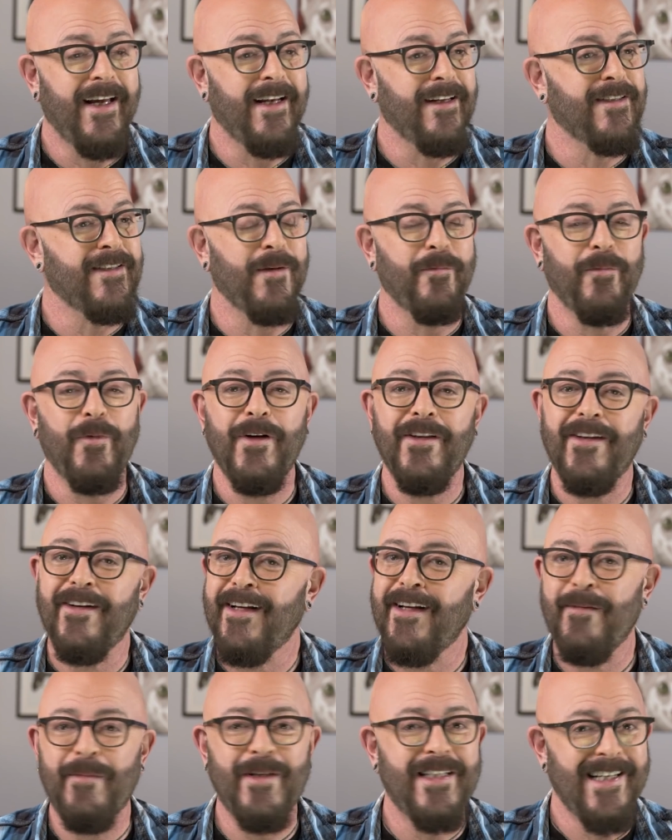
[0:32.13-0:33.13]
and at some point they're
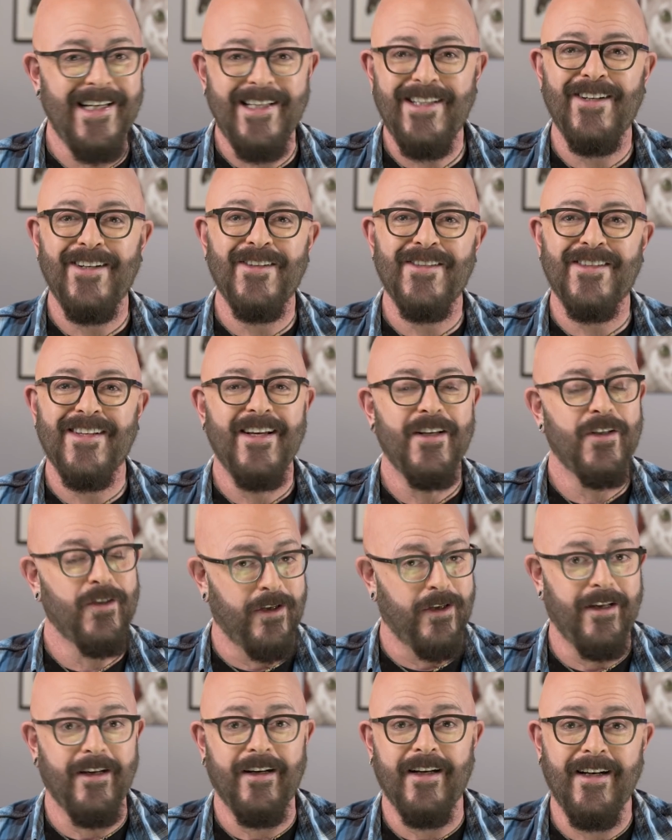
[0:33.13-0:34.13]
gonna be seniors,
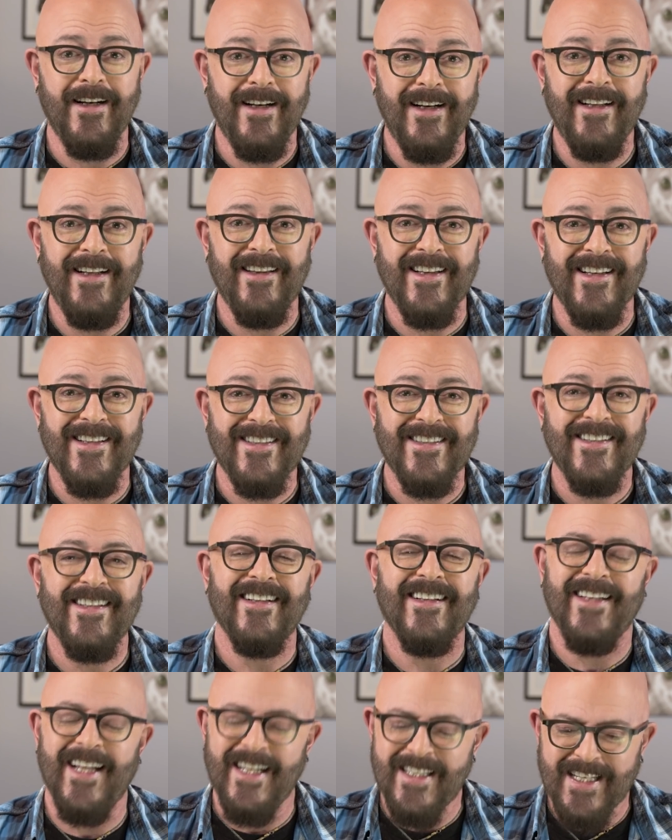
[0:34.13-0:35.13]
so you're gonna need this.
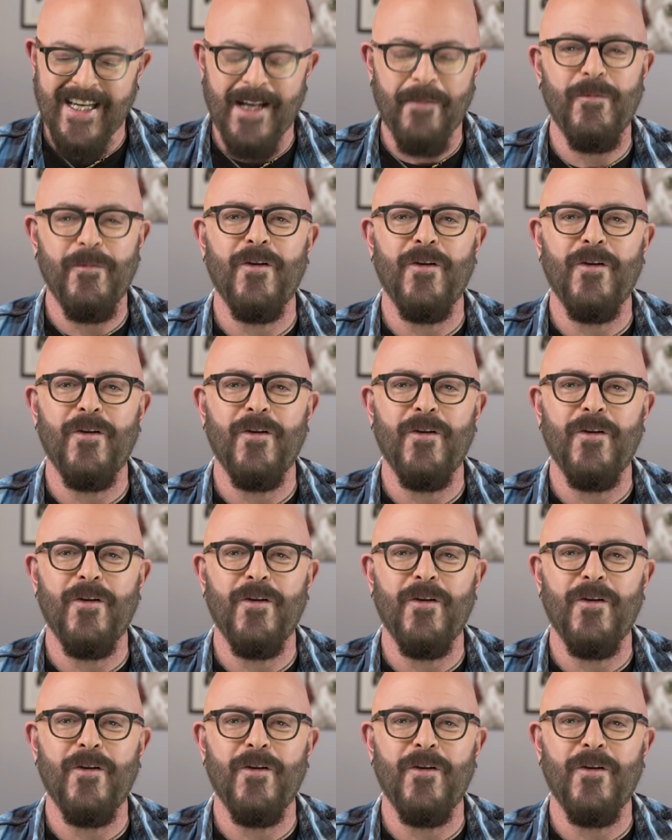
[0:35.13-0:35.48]
Let's get